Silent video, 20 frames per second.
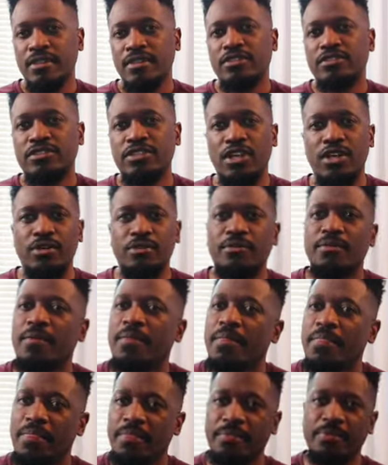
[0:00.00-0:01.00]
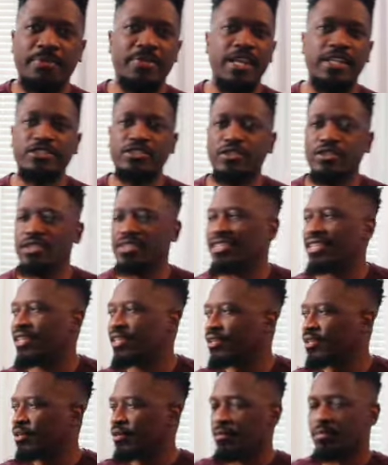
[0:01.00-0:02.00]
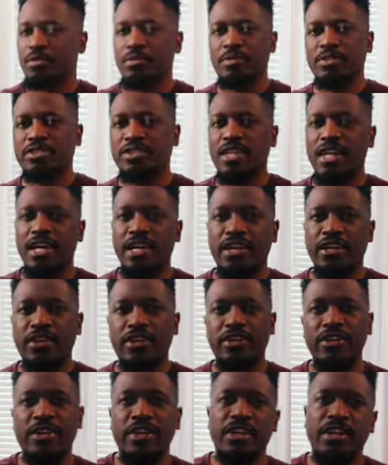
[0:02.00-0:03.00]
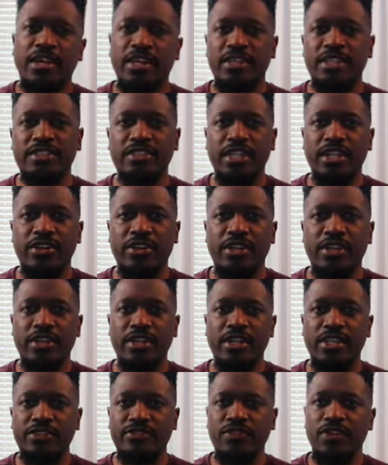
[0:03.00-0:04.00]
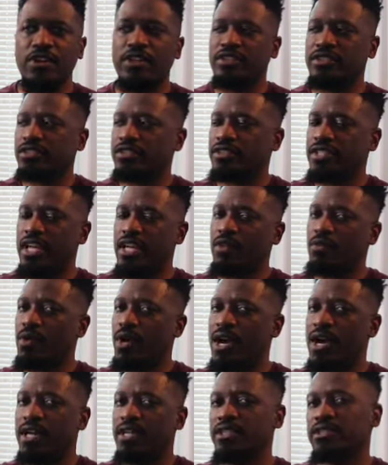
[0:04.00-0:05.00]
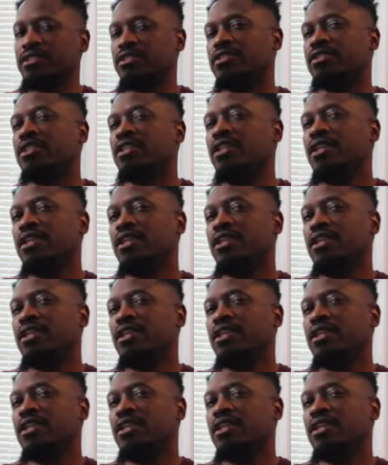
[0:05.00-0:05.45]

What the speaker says: So that's the only thing pretty much got here in this area as far as tech wise.